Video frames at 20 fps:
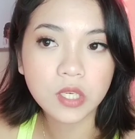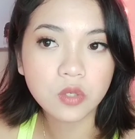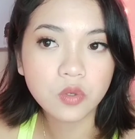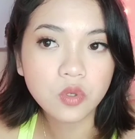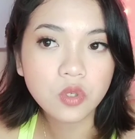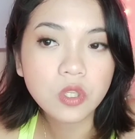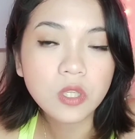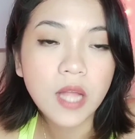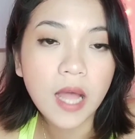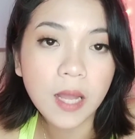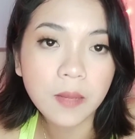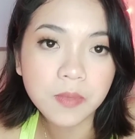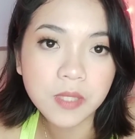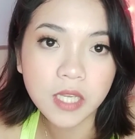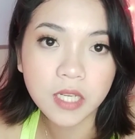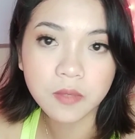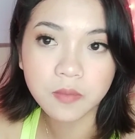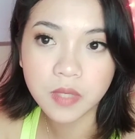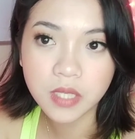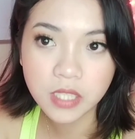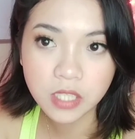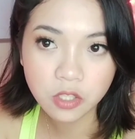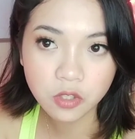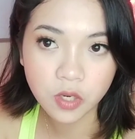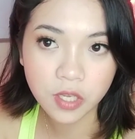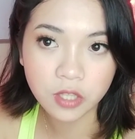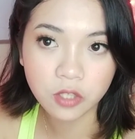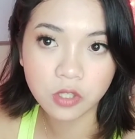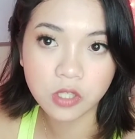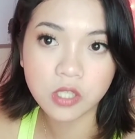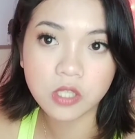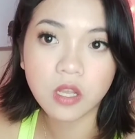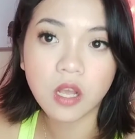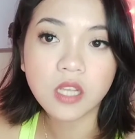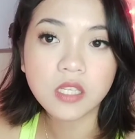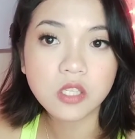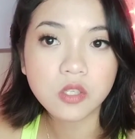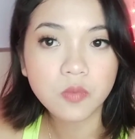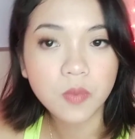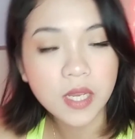where Google Apps administrators
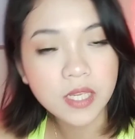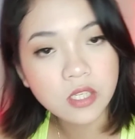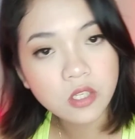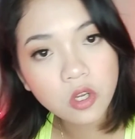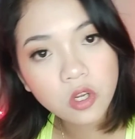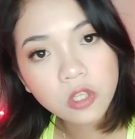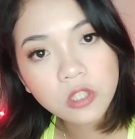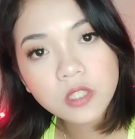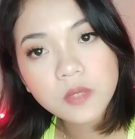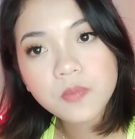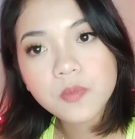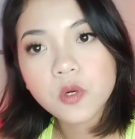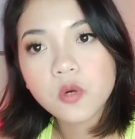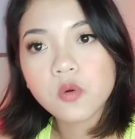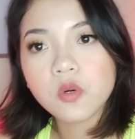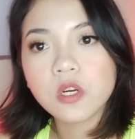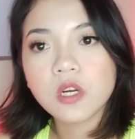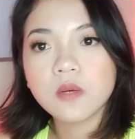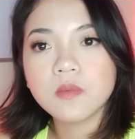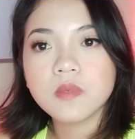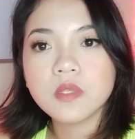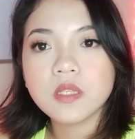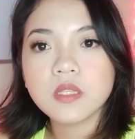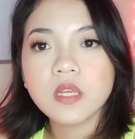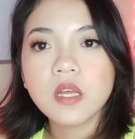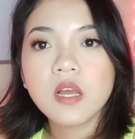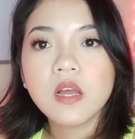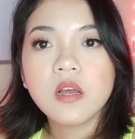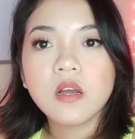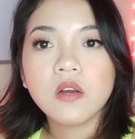customize all the programs